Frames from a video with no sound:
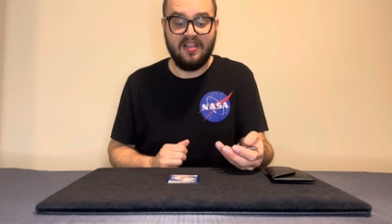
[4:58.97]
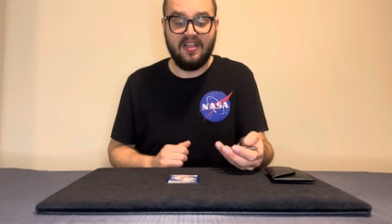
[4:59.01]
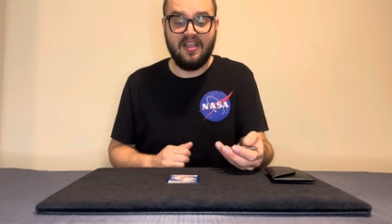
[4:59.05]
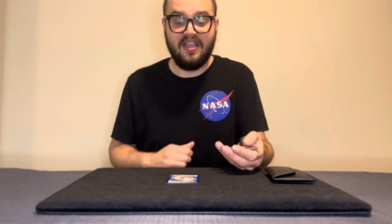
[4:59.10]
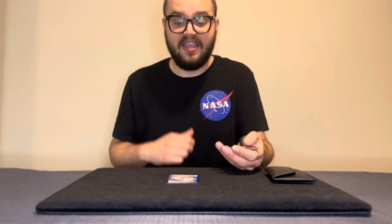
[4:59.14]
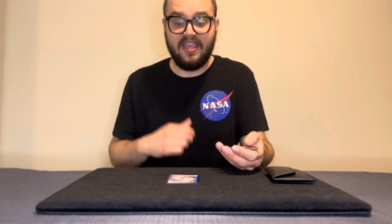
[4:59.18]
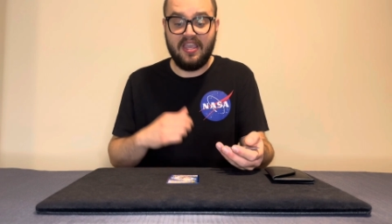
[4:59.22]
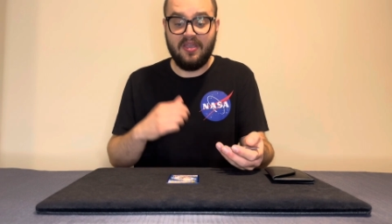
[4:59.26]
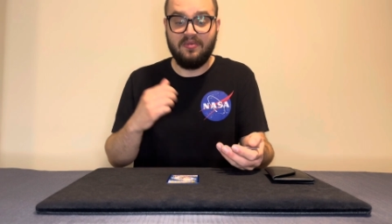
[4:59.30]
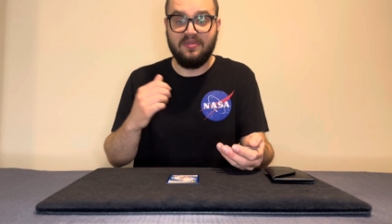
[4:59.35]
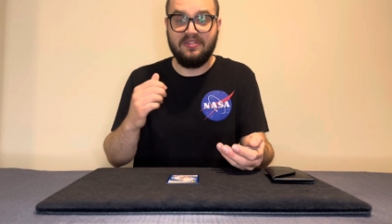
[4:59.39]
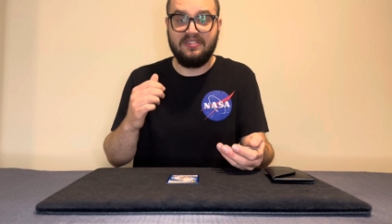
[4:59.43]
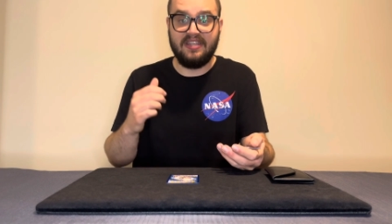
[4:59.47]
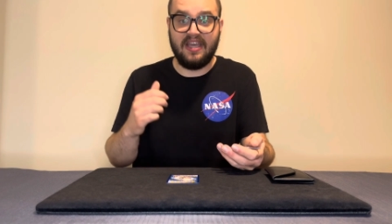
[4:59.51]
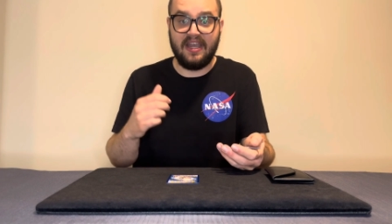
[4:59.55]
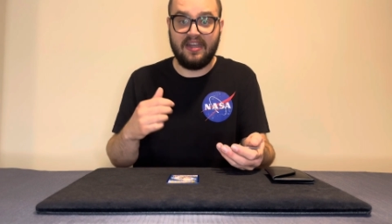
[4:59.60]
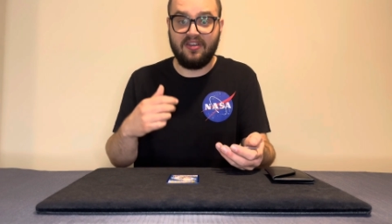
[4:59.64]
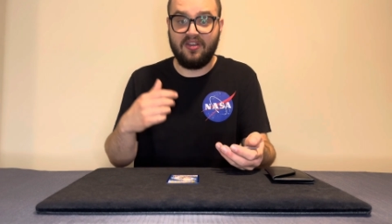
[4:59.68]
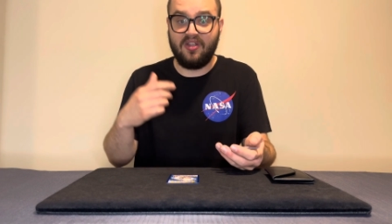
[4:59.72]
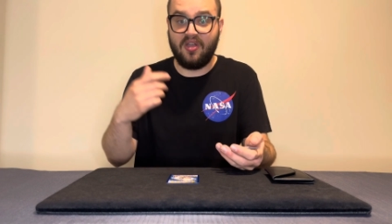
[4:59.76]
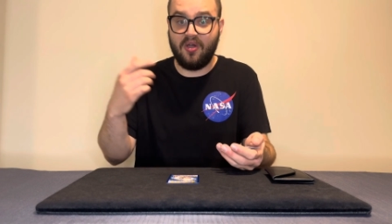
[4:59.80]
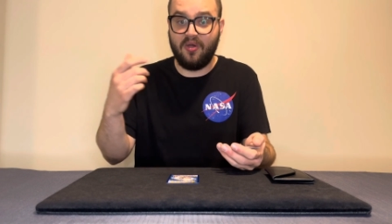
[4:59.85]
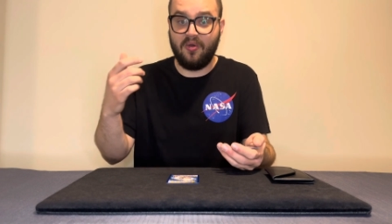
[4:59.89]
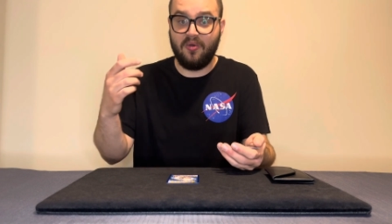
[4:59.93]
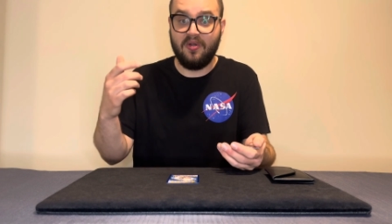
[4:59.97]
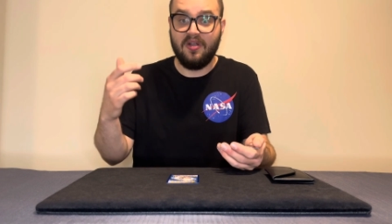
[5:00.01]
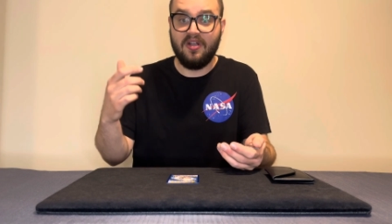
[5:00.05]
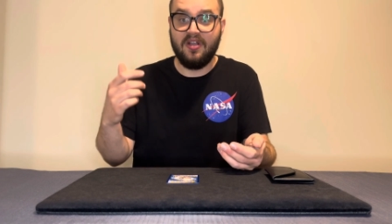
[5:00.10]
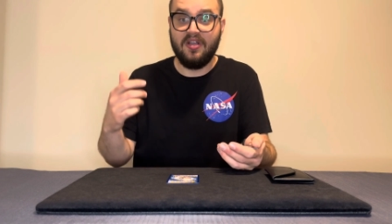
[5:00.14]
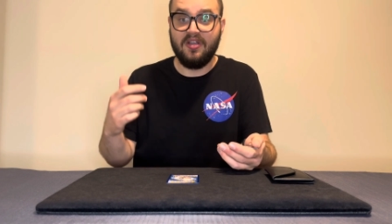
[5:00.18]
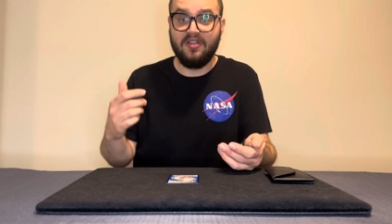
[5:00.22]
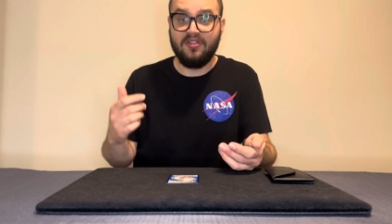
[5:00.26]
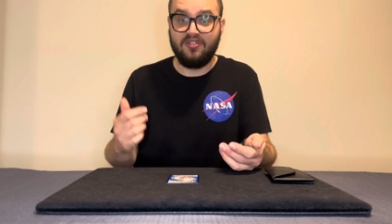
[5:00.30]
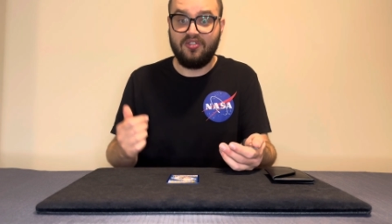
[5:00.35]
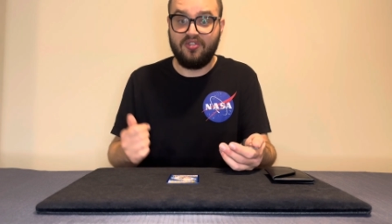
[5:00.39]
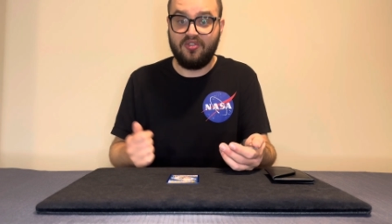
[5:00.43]
He would then go
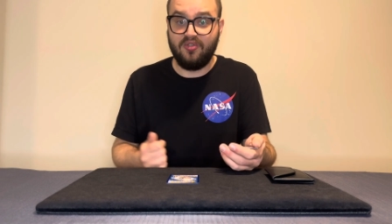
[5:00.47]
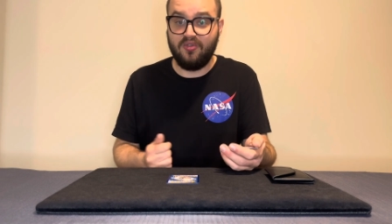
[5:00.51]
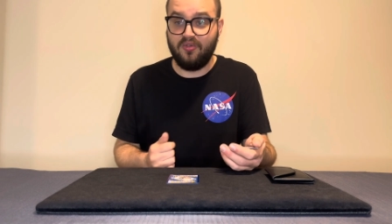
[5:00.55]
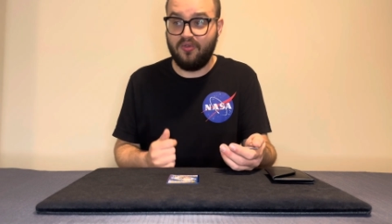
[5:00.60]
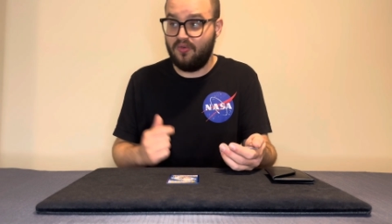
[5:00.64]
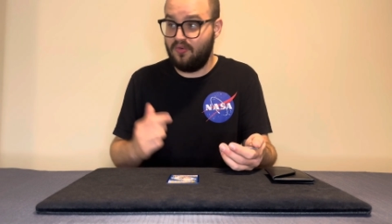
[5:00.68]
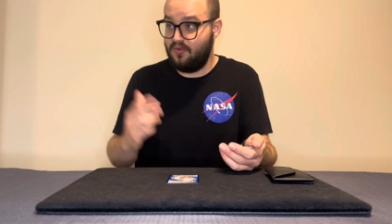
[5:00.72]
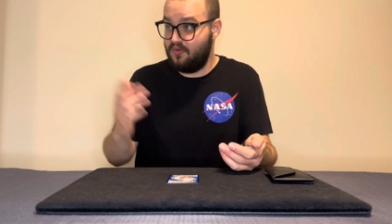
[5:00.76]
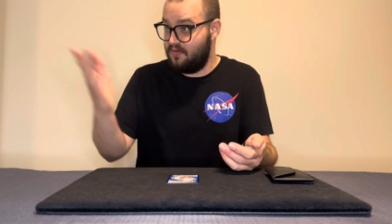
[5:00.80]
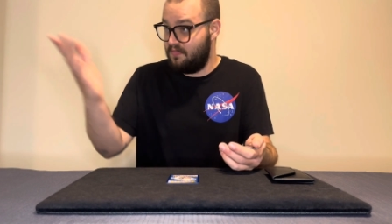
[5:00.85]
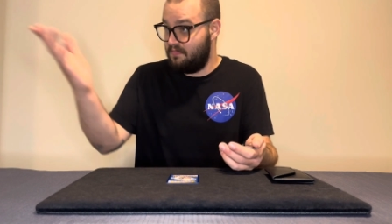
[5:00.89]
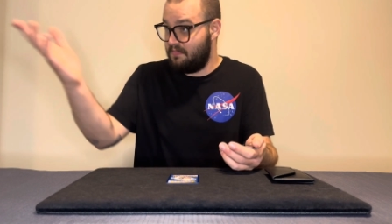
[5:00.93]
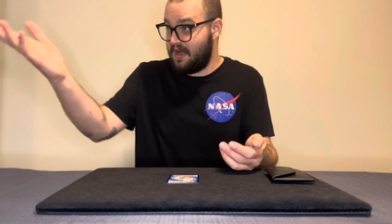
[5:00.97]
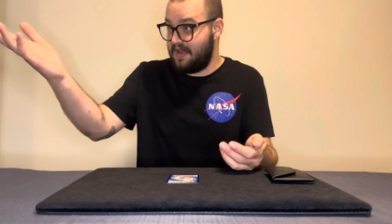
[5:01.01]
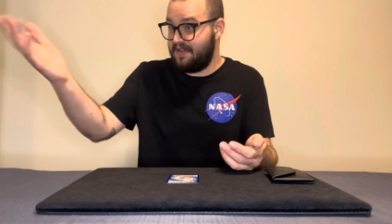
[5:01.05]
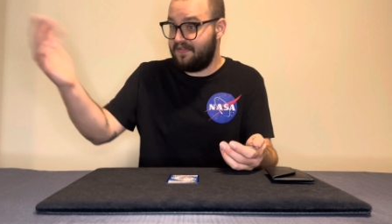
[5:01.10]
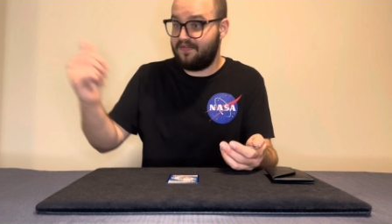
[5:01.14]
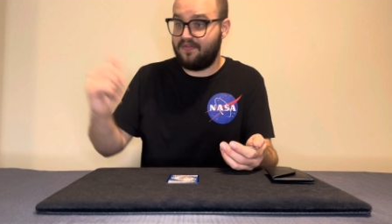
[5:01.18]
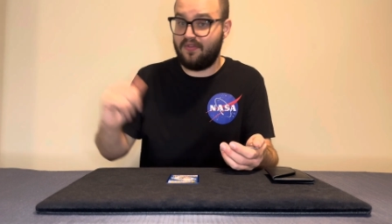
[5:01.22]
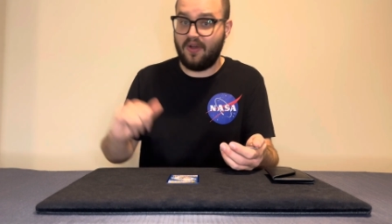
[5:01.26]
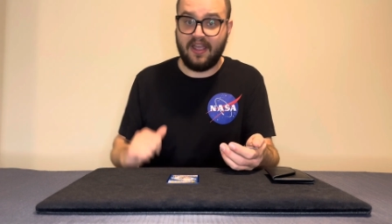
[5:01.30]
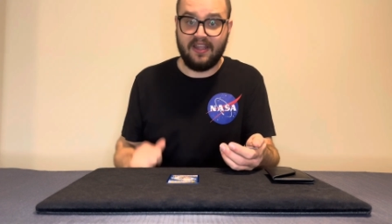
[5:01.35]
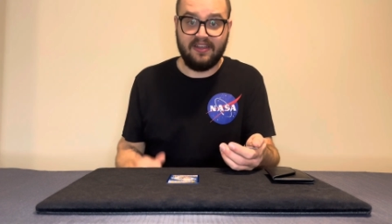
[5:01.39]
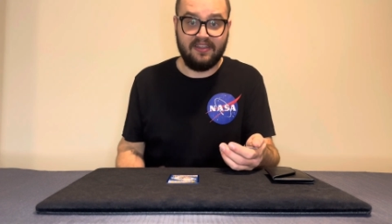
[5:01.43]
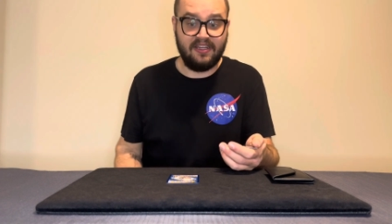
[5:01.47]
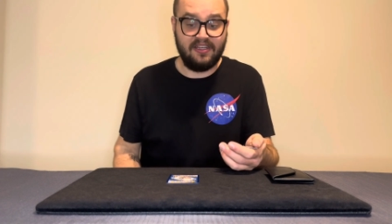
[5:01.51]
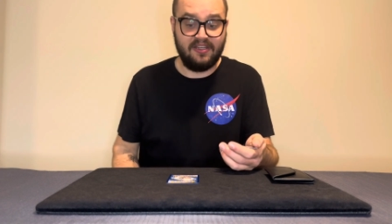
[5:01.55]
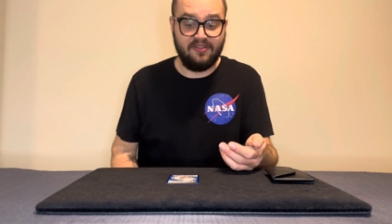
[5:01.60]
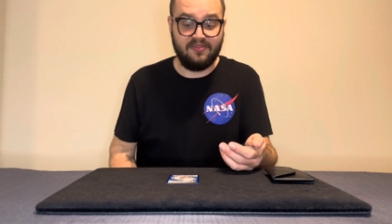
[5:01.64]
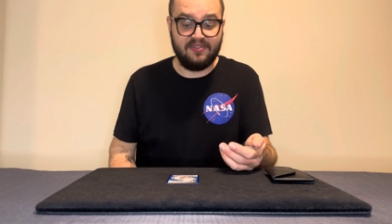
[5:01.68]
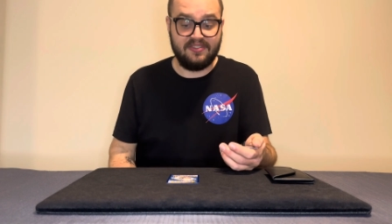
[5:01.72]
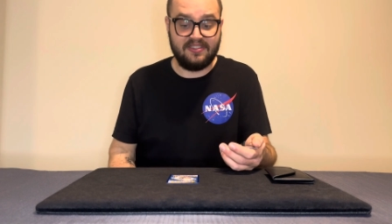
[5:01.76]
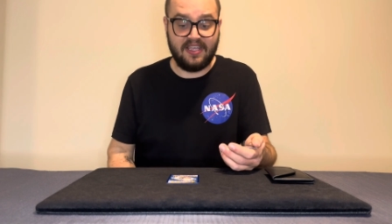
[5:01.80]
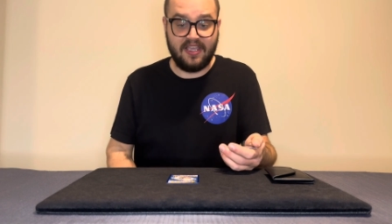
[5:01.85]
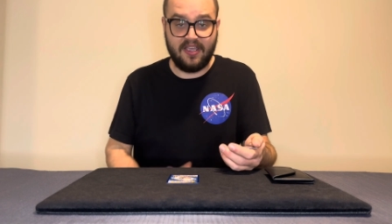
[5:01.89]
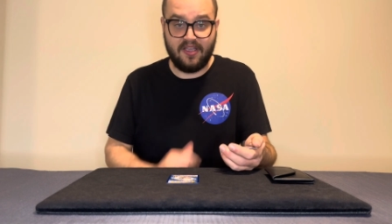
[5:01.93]
to my friend and he
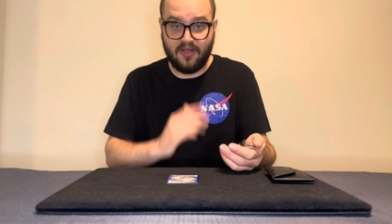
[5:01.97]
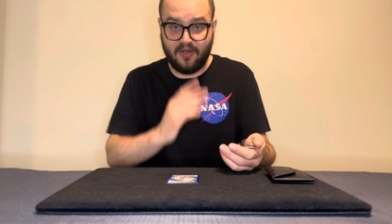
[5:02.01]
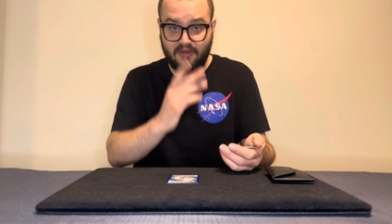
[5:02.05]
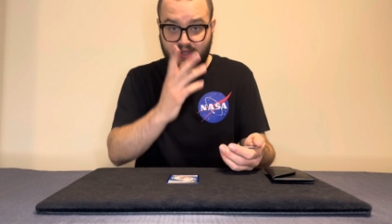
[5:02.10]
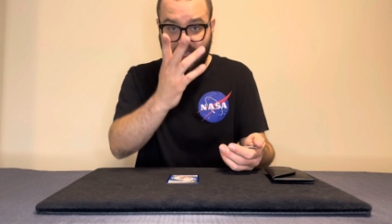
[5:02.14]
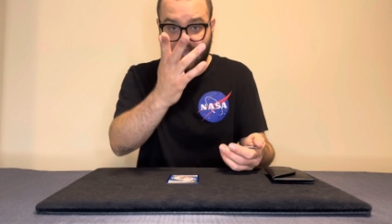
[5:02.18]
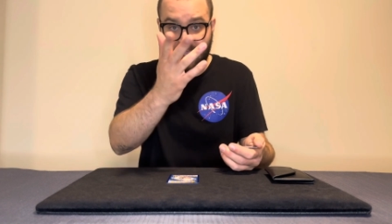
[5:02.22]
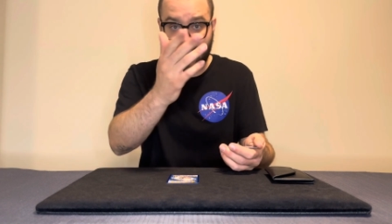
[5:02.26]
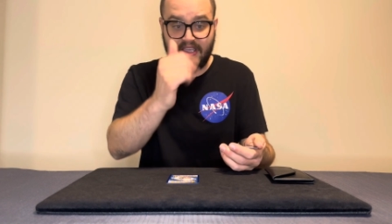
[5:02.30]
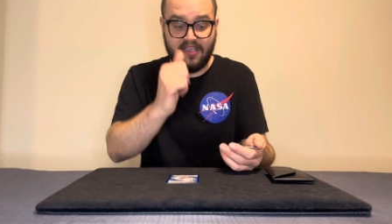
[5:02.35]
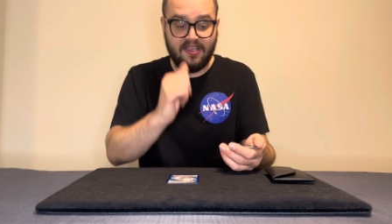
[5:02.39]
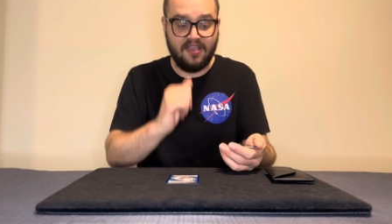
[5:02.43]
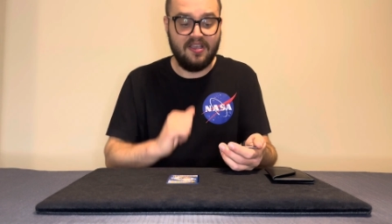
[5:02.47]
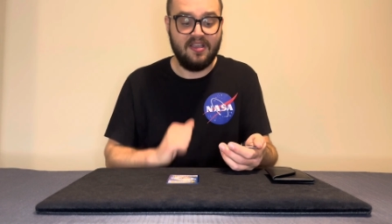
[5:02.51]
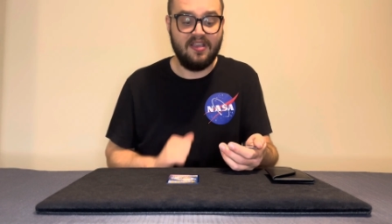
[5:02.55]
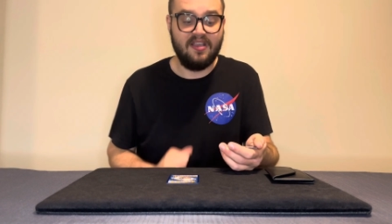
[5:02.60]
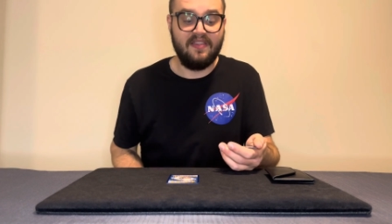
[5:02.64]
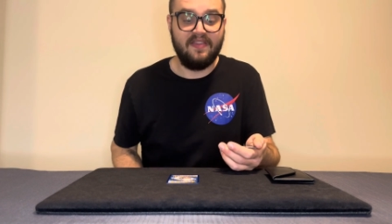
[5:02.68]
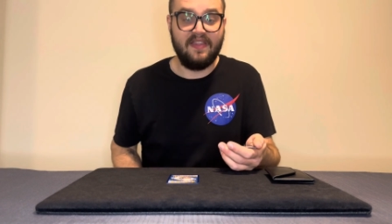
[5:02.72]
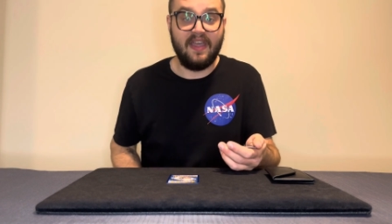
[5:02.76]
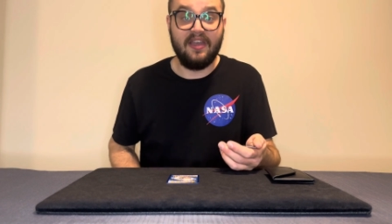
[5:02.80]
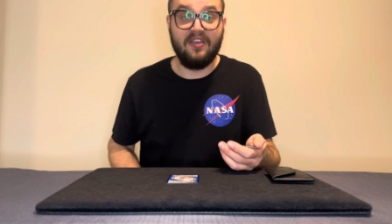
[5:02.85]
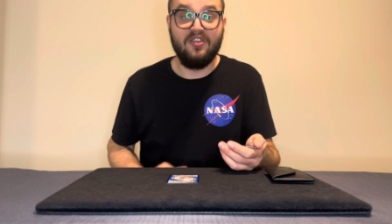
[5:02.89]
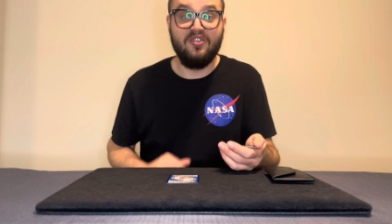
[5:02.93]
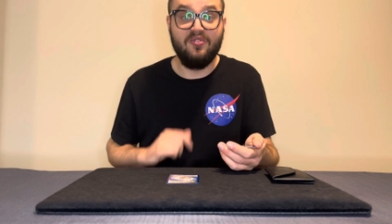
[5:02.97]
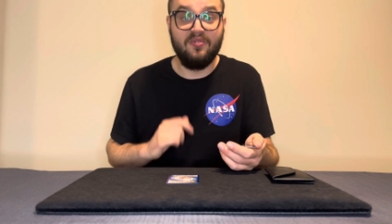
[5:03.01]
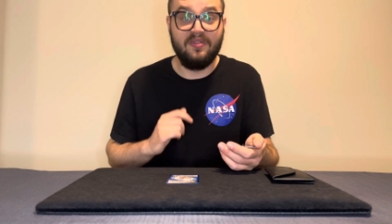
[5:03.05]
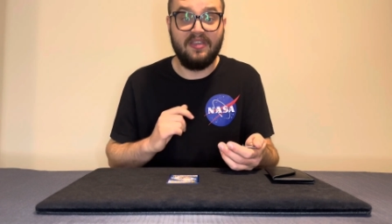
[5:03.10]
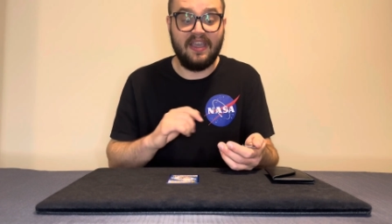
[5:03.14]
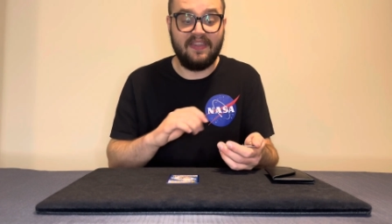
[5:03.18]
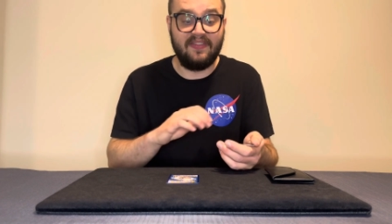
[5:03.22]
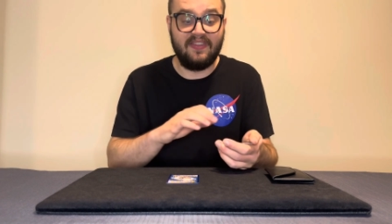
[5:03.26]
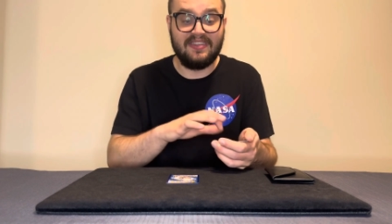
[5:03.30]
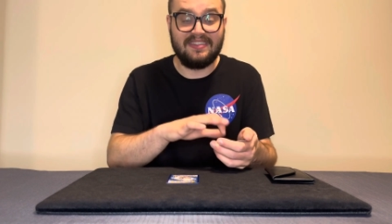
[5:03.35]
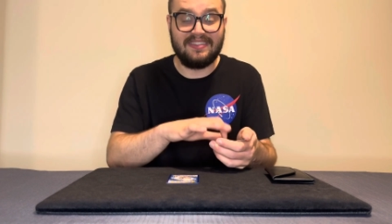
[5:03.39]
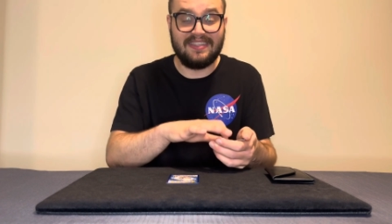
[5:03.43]
would say, okay, then you
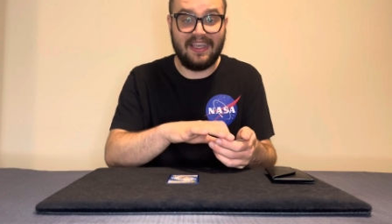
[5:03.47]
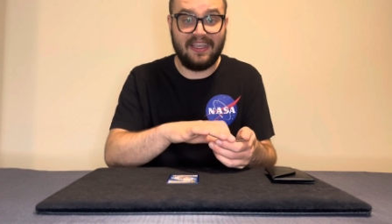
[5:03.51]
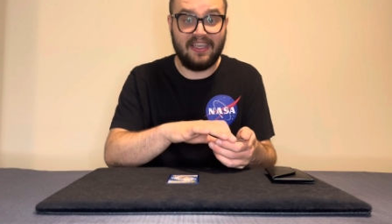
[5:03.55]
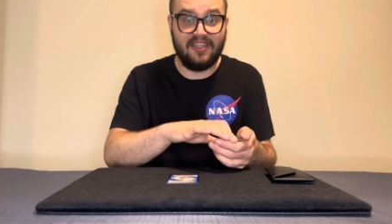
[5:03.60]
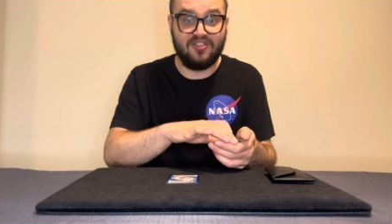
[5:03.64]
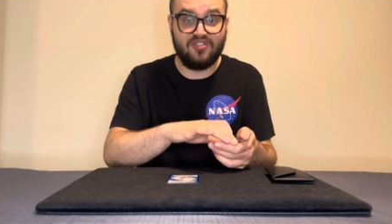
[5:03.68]
get the second